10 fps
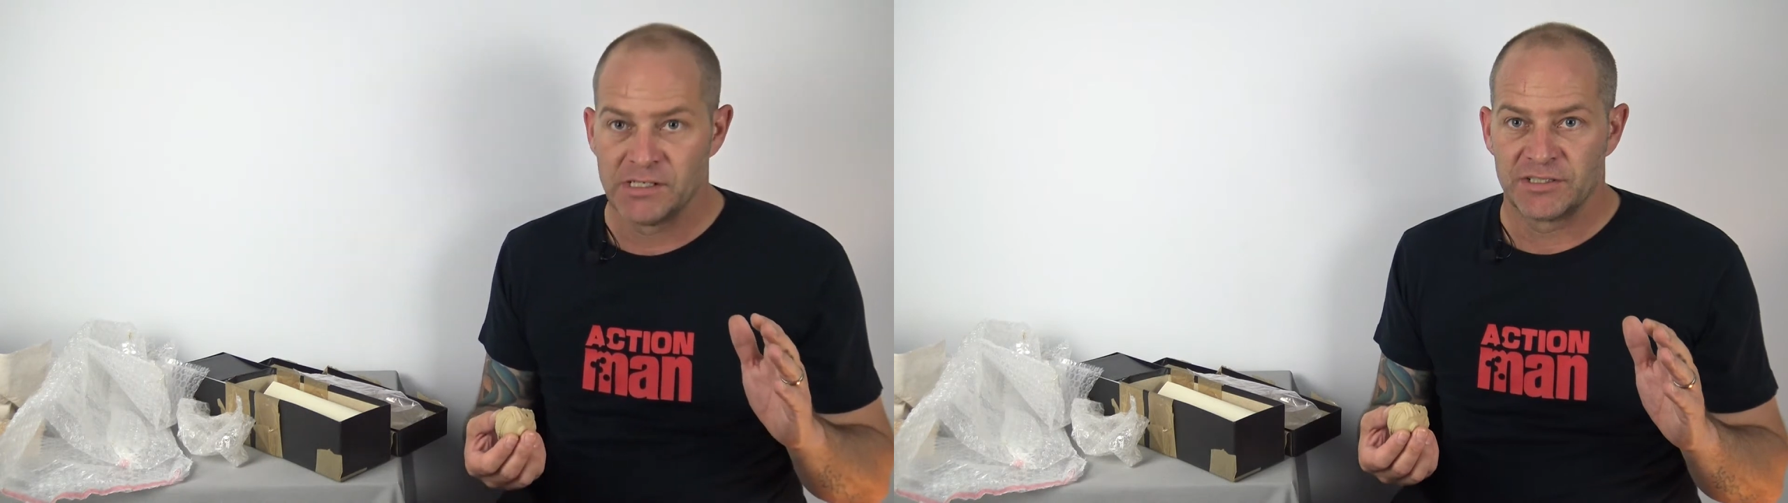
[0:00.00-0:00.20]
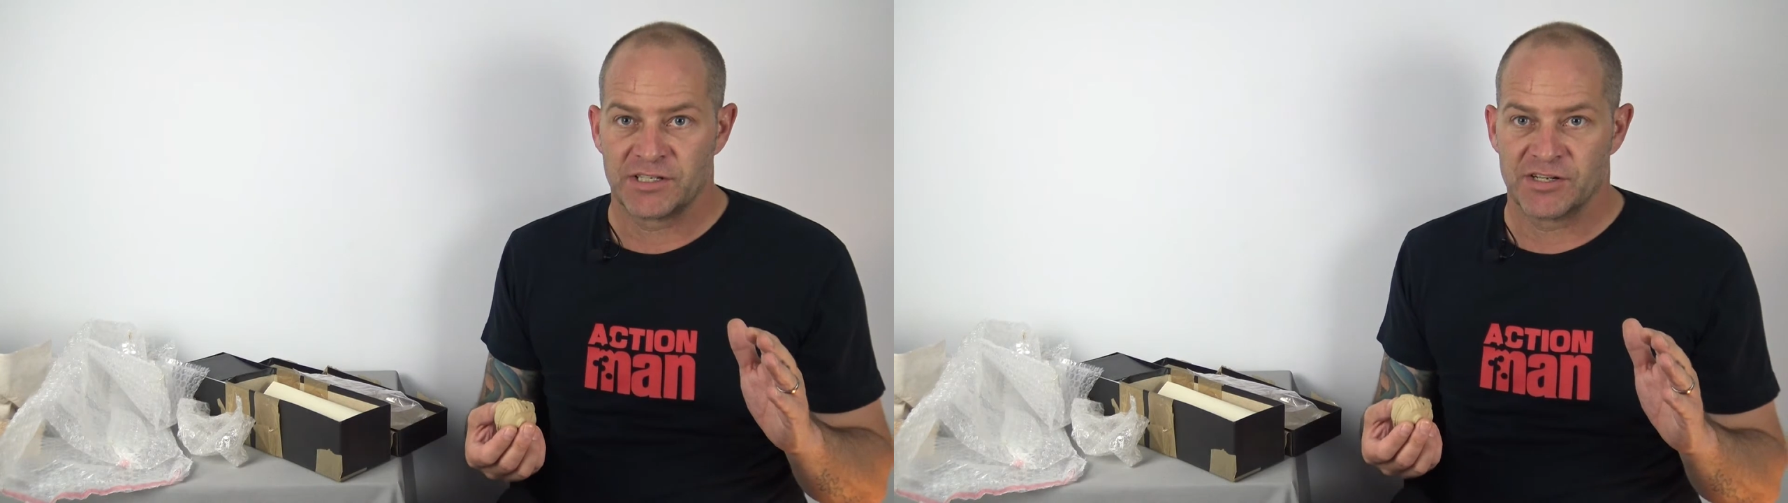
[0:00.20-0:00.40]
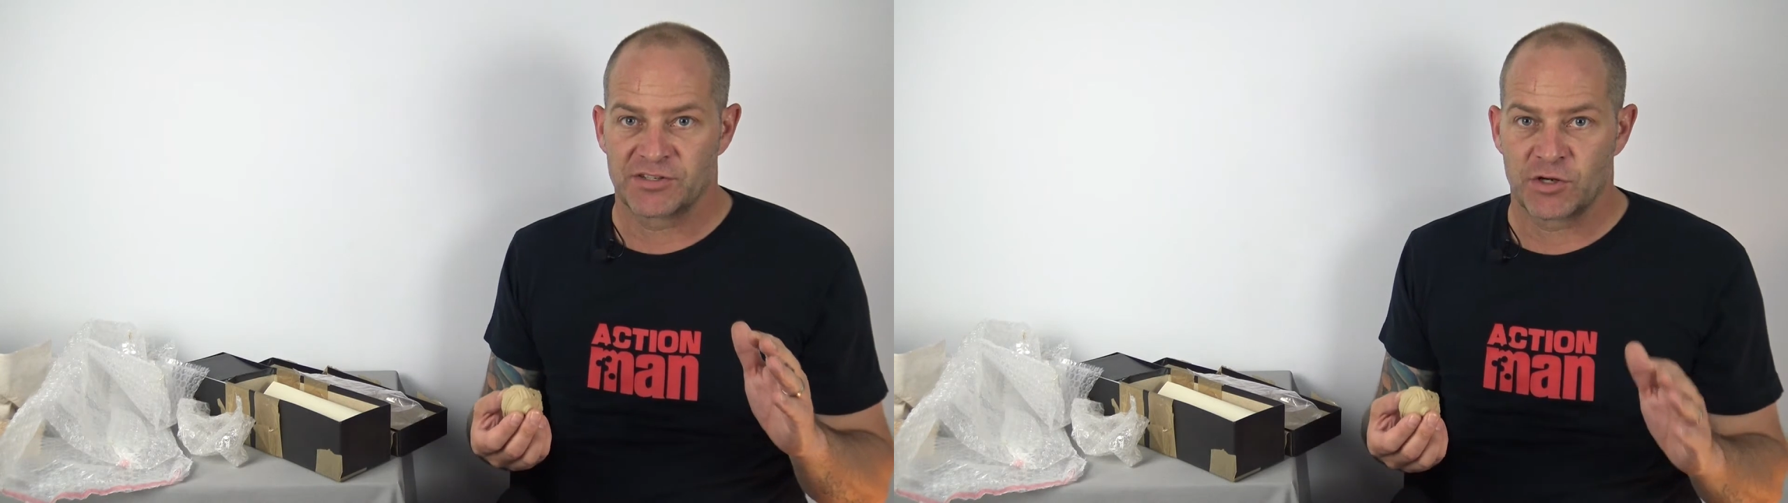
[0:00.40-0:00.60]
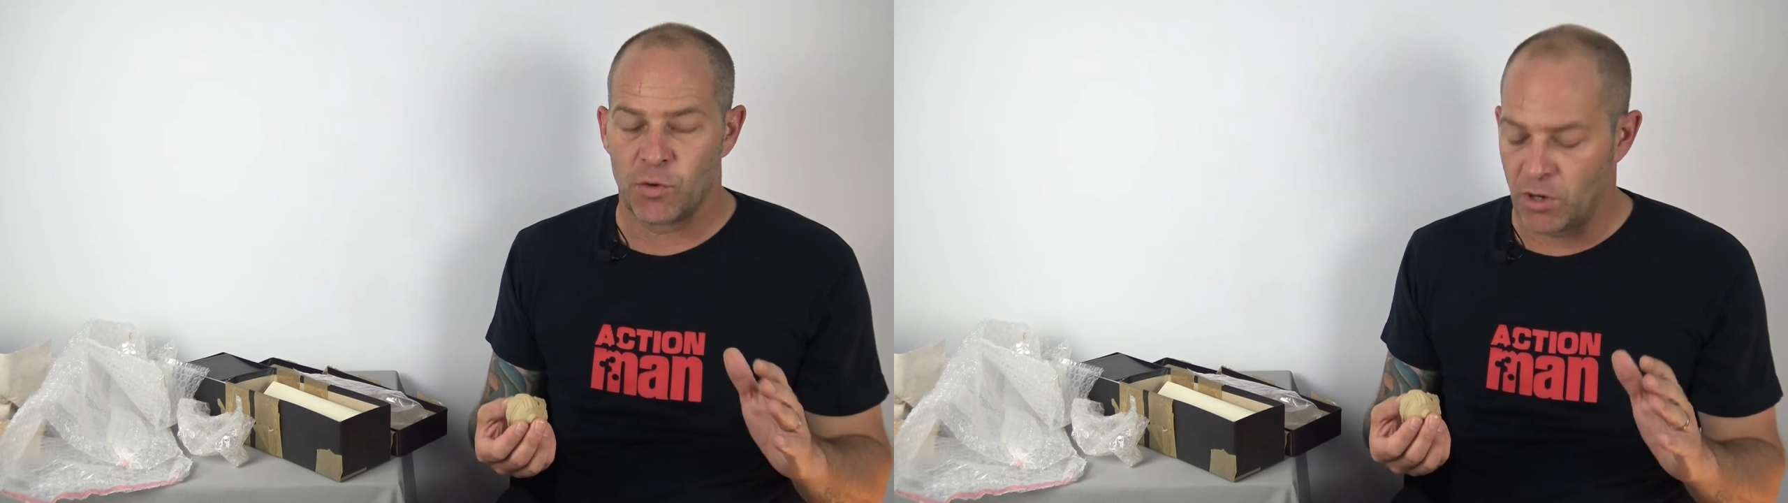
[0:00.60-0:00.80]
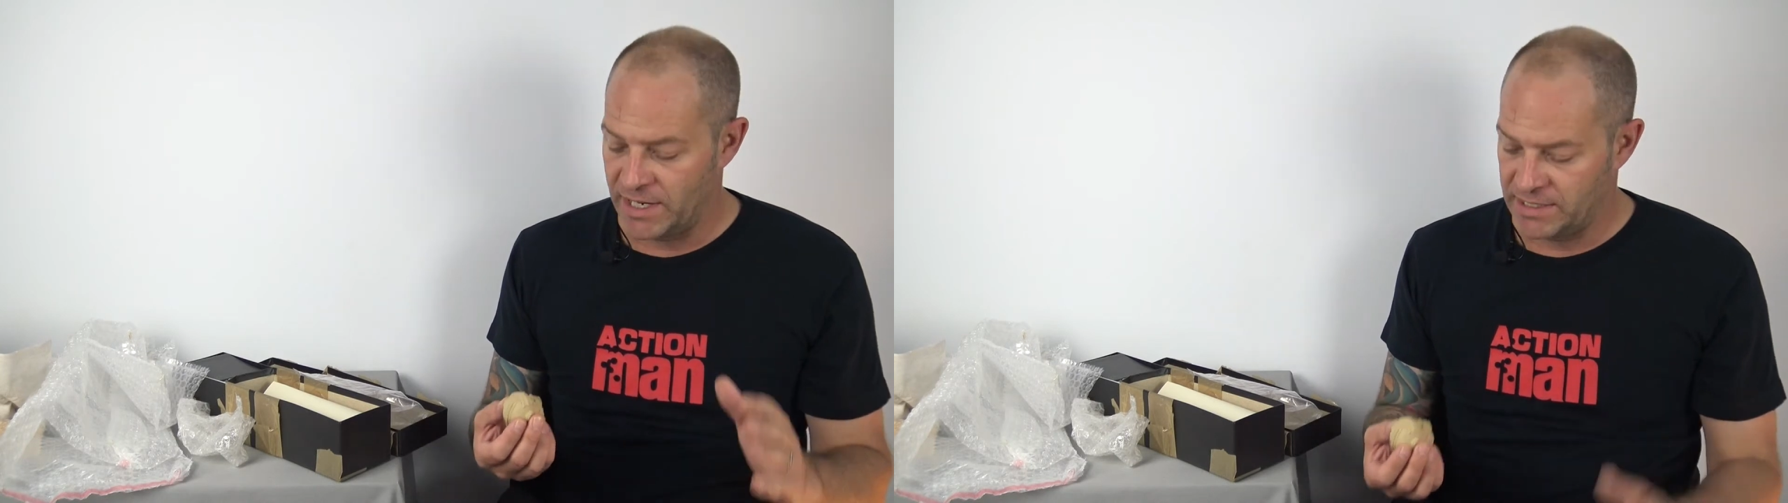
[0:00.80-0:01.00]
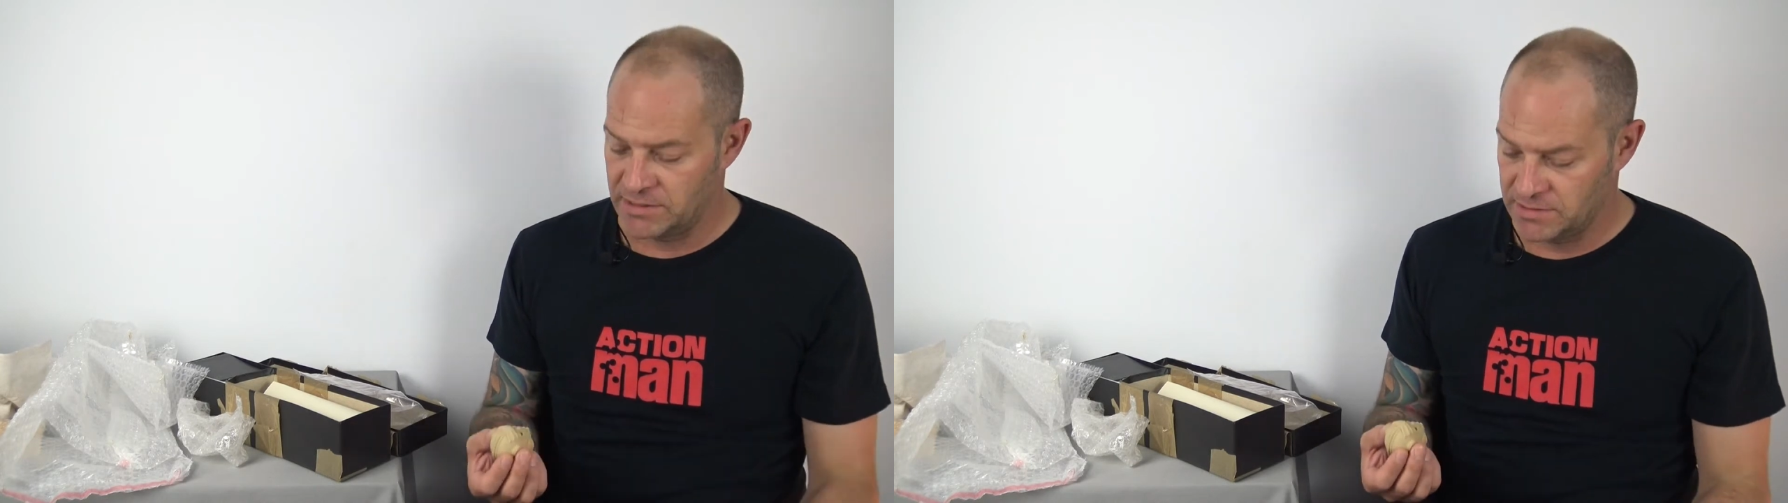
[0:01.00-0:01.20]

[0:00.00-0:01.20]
just quite